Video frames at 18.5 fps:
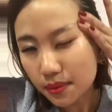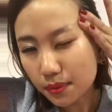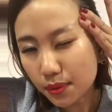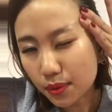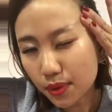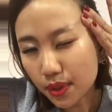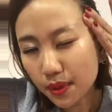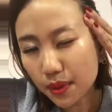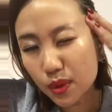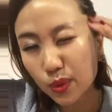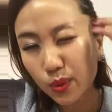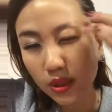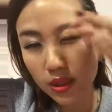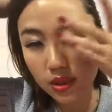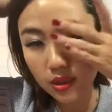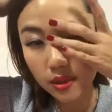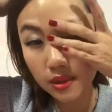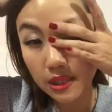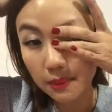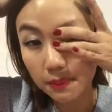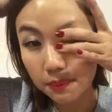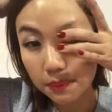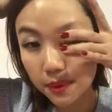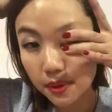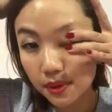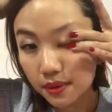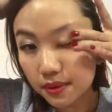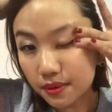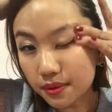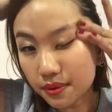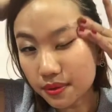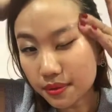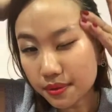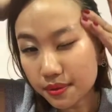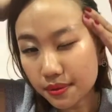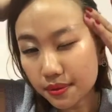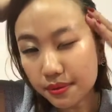Pull it towards your temple
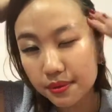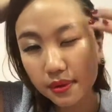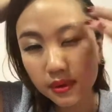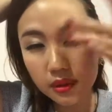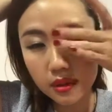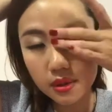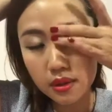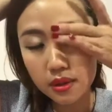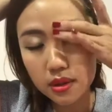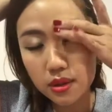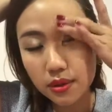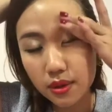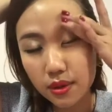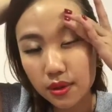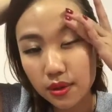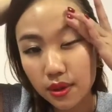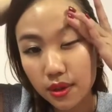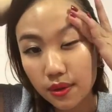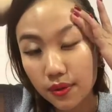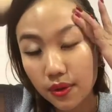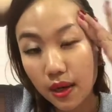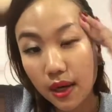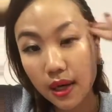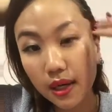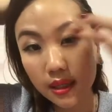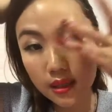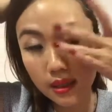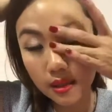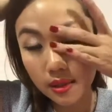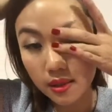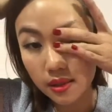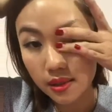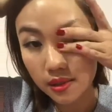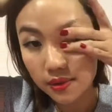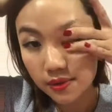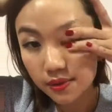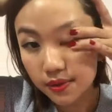because you want to give your eye a
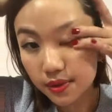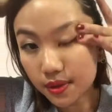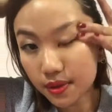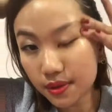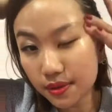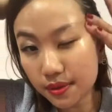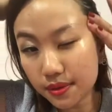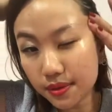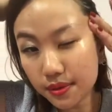lift.